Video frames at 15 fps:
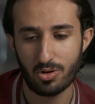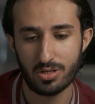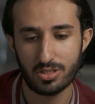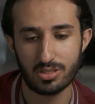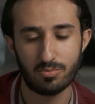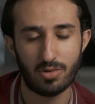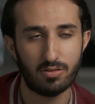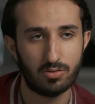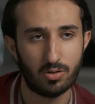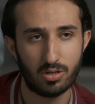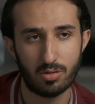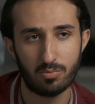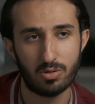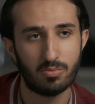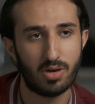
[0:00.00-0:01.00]
merged my phone
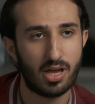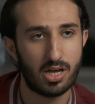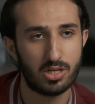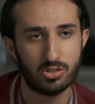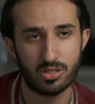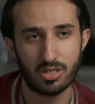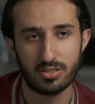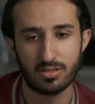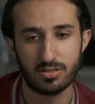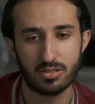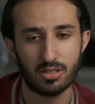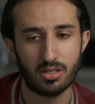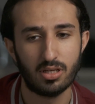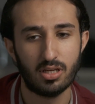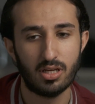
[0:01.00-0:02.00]
number, my
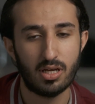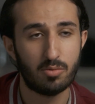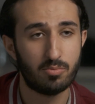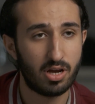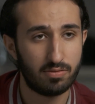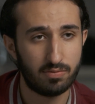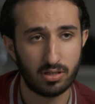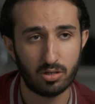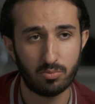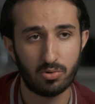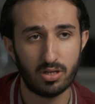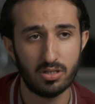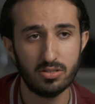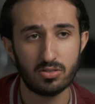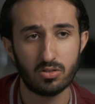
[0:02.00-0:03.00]
address, my
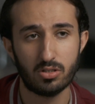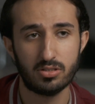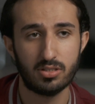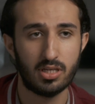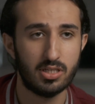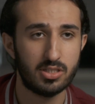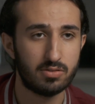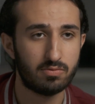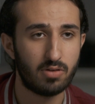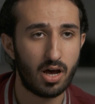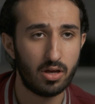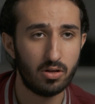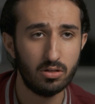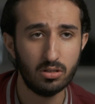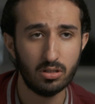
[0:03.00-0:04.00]
fingerprints onto his
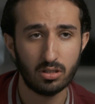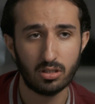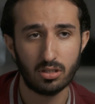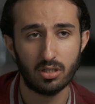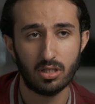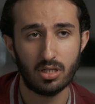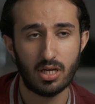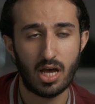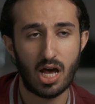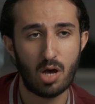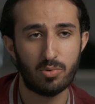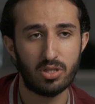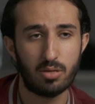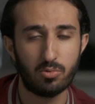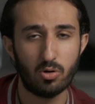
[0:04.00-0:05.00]
file,
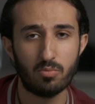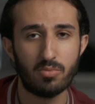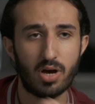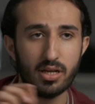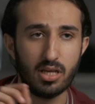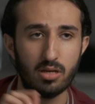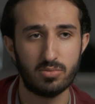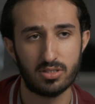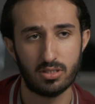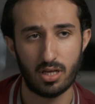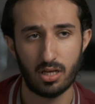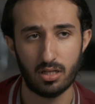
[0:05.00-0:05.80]
um, and they put my name as an